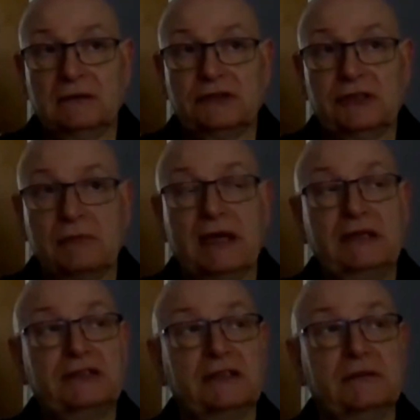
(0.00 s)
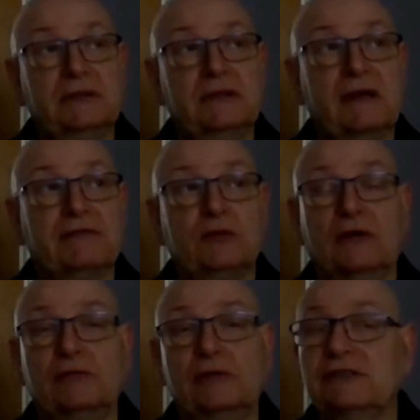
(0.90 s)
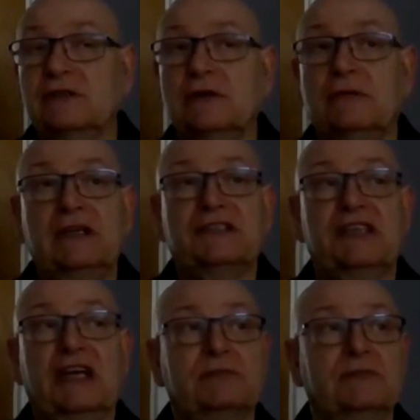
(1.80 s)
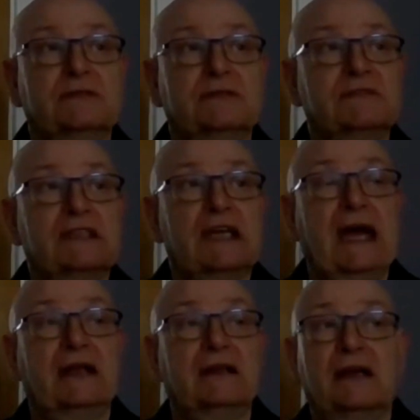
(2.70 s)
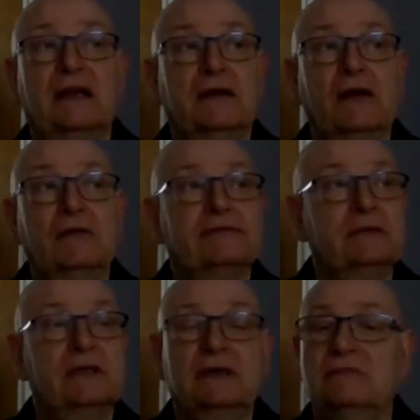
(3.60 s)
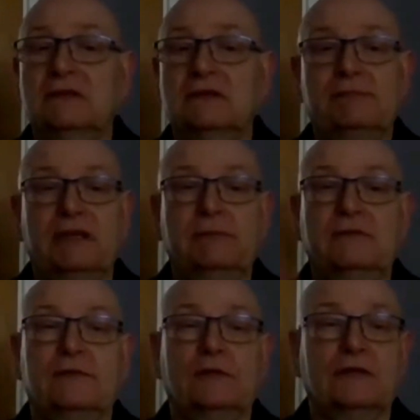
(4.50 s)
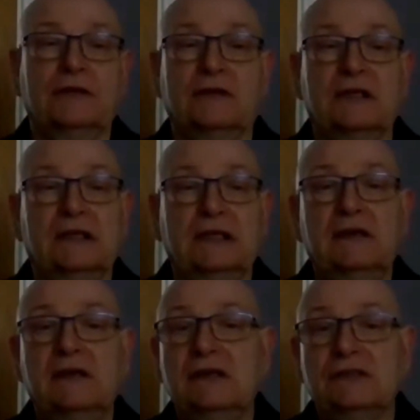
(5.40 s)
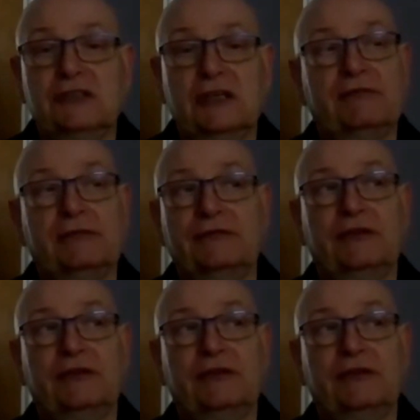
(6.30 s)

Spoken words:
So basically, we do that for 12 weeks, do a reassessment, and then hopefully we can move people fortnightly, see them for a